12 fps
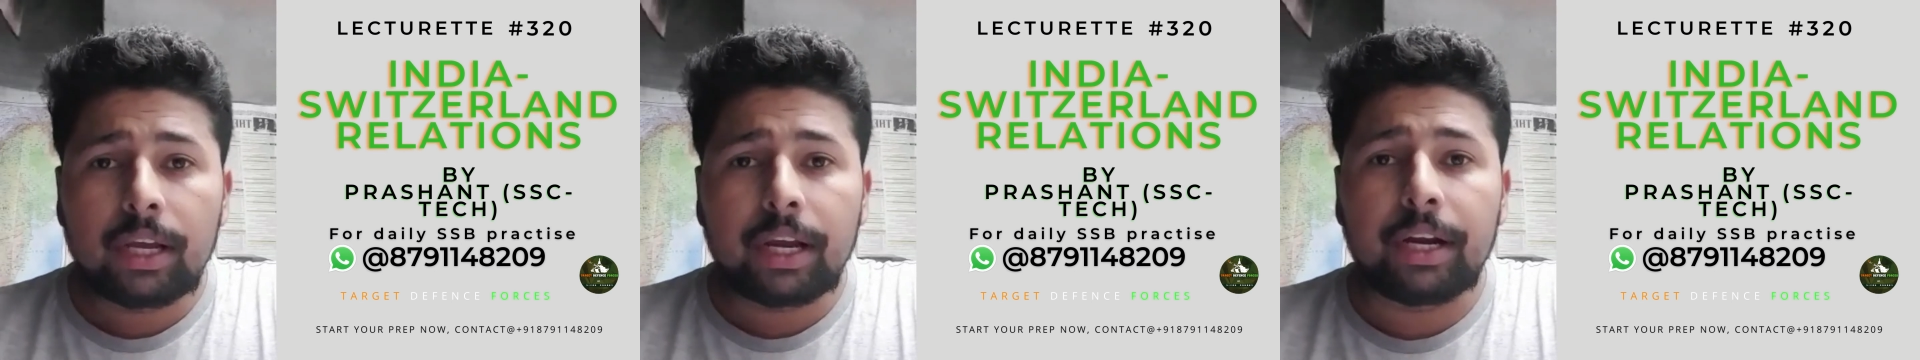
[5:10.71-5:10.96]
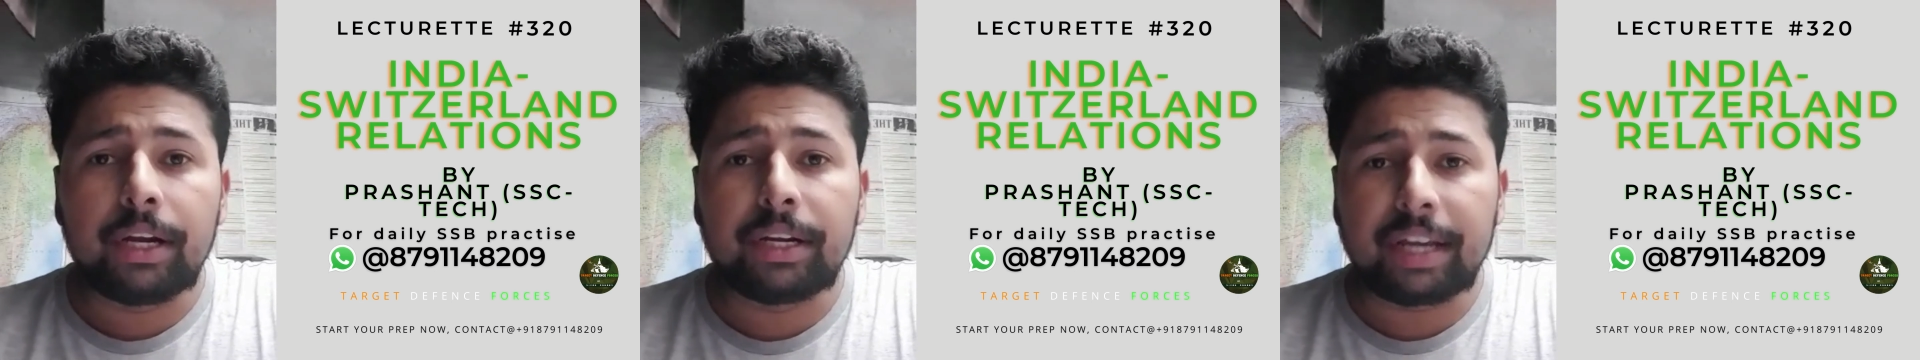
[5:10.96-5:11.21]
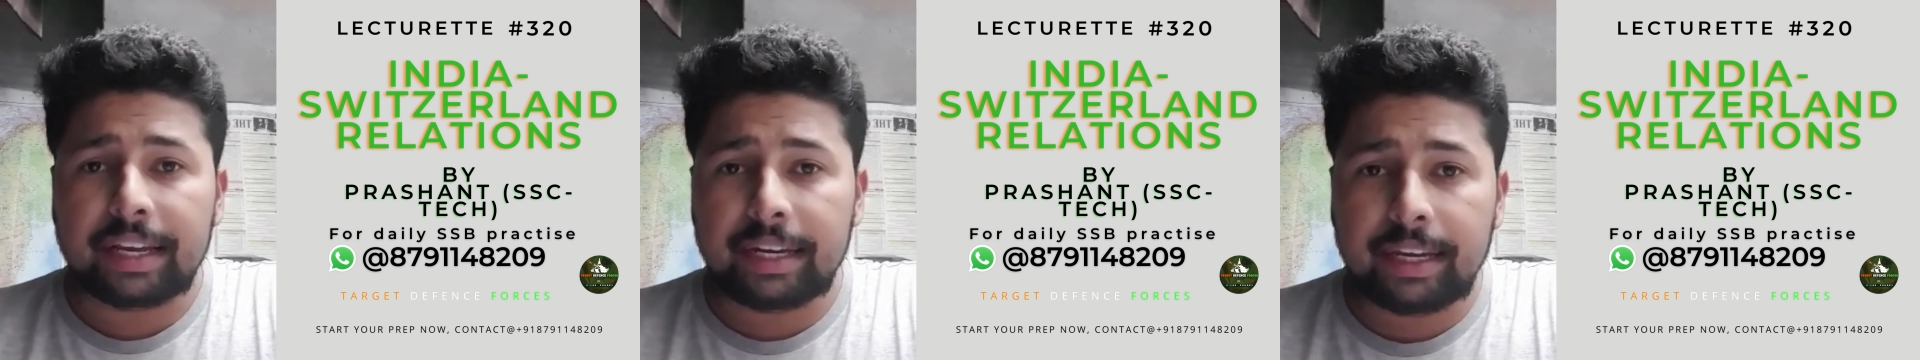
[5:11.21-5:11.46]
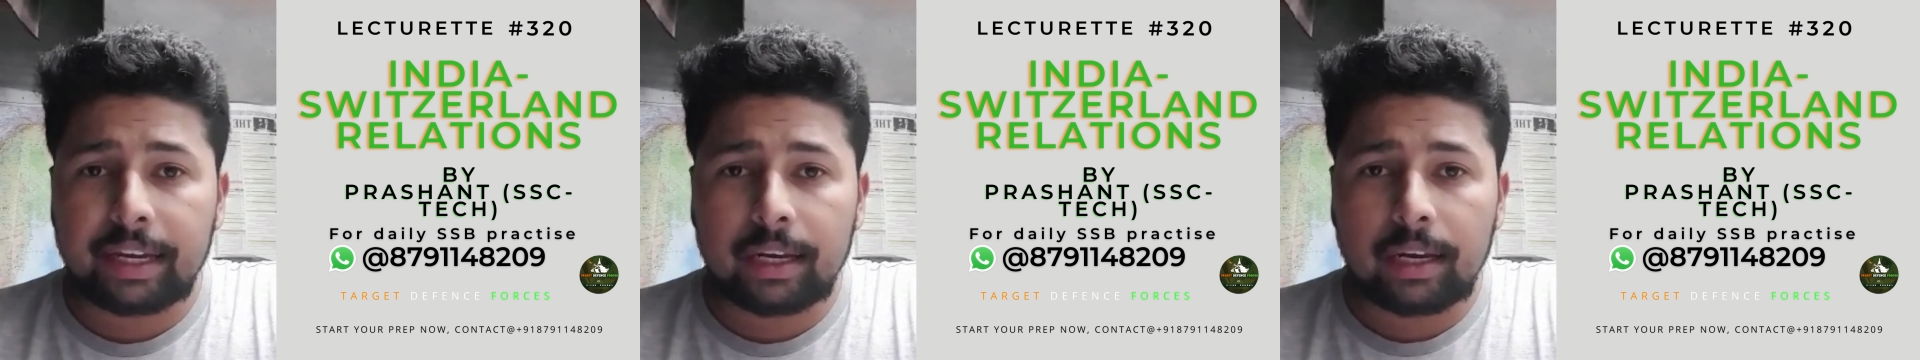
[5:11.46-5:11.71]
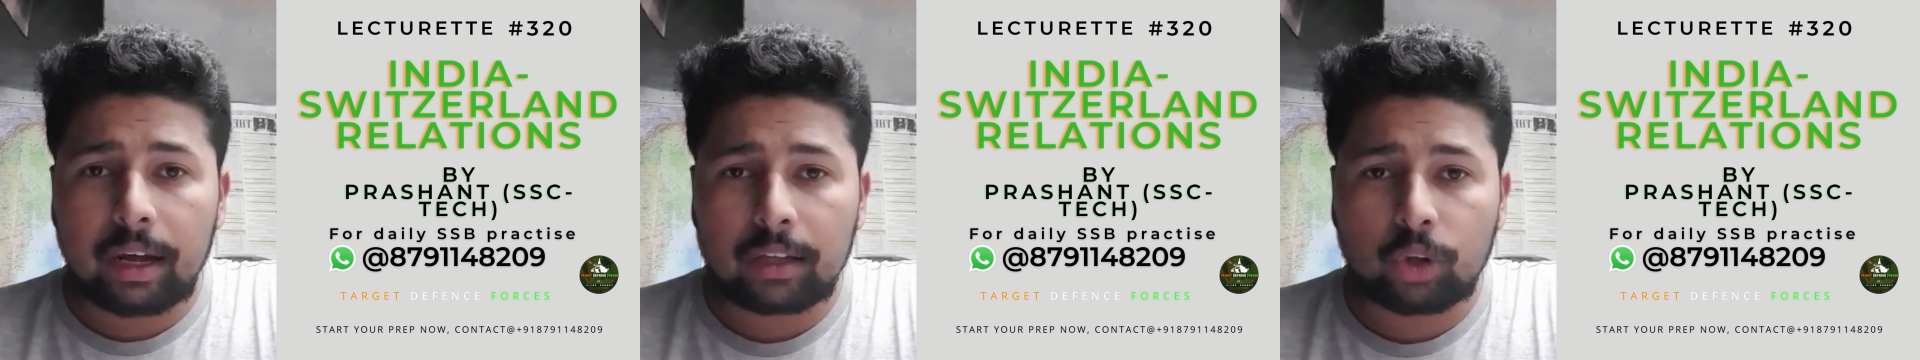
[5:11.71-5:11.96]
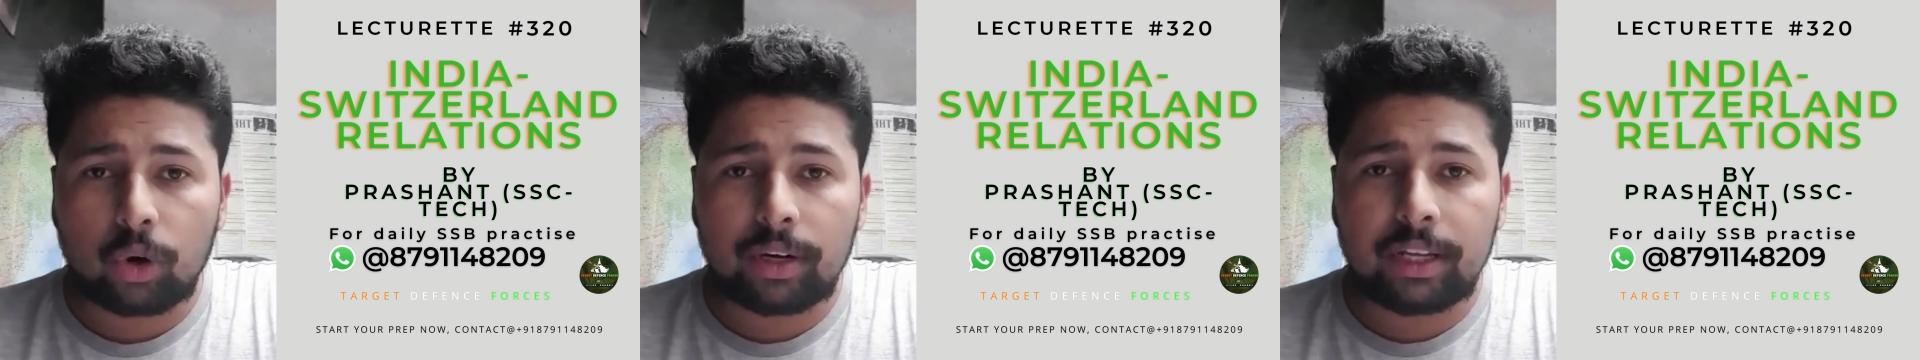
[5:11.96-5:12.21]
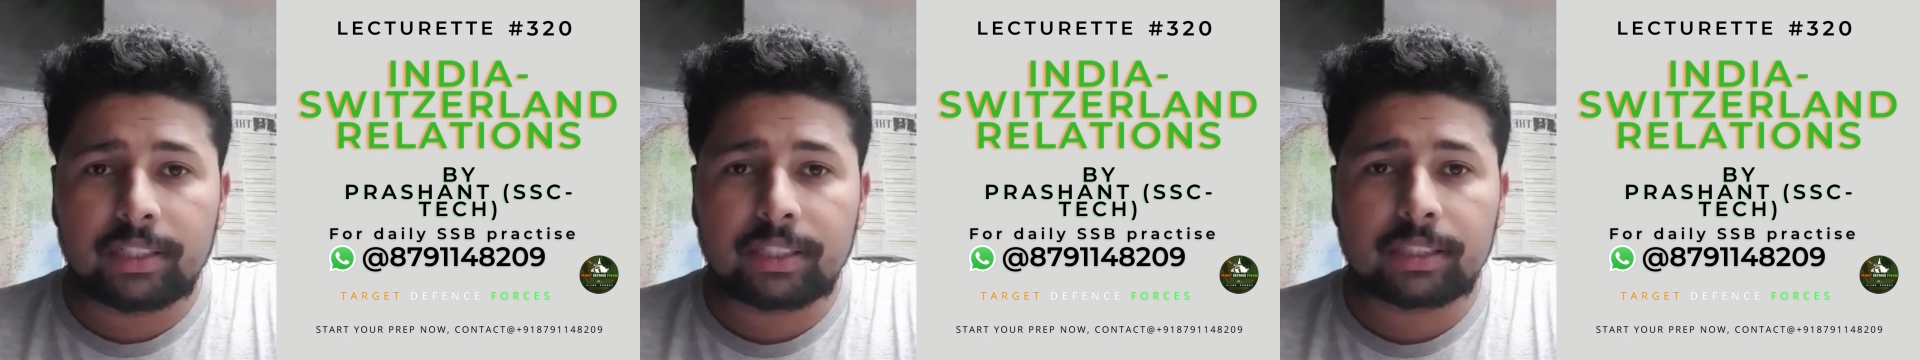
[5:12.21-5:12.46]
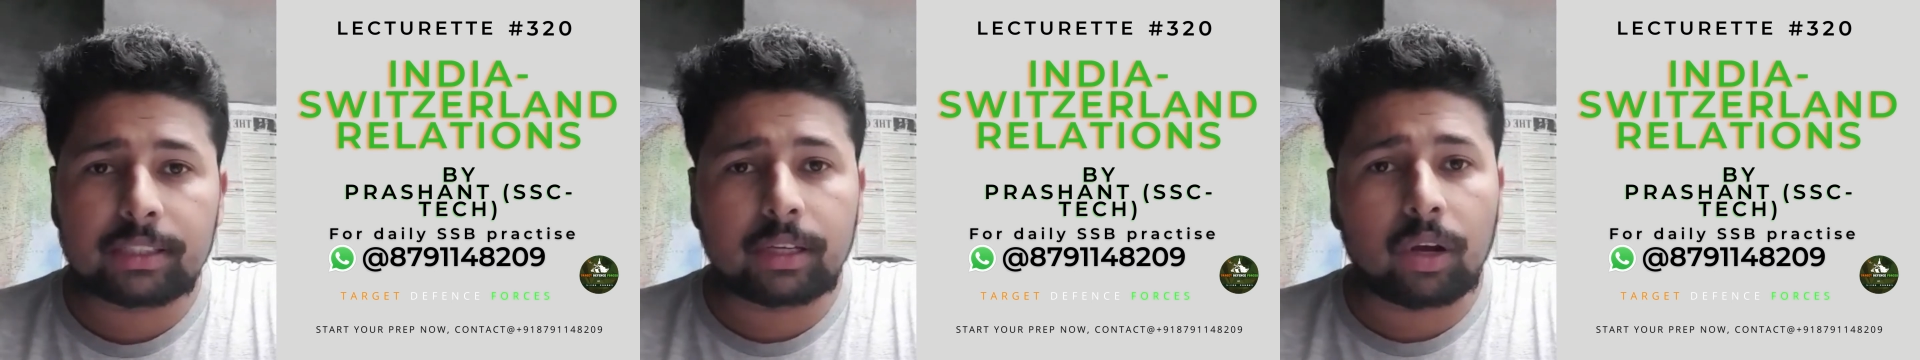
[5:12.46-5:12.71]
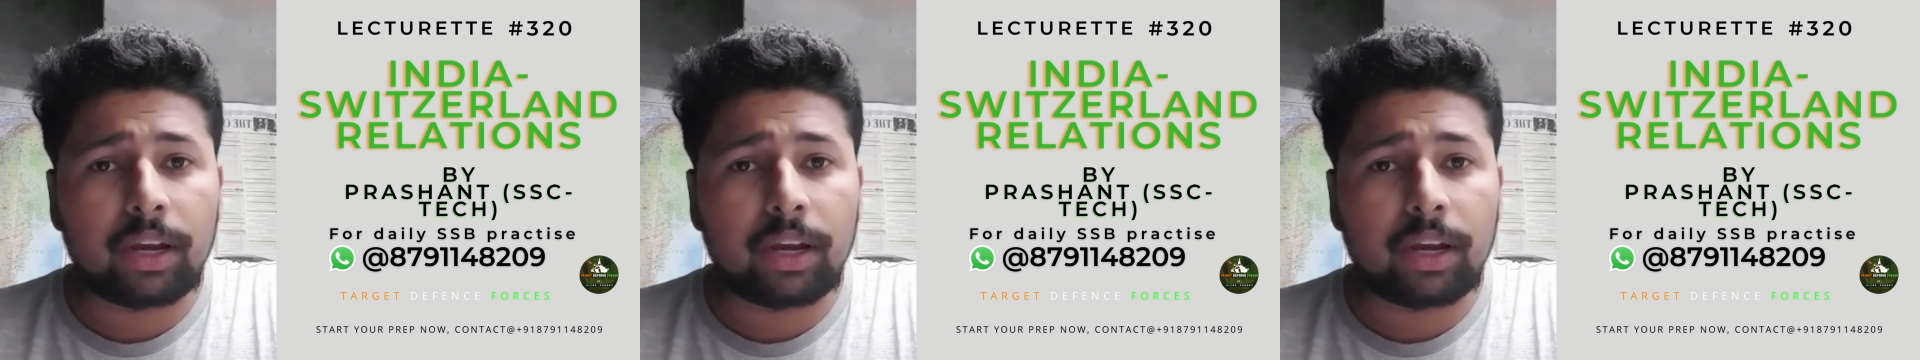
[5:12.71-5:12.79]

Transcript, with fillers: in technical authorities,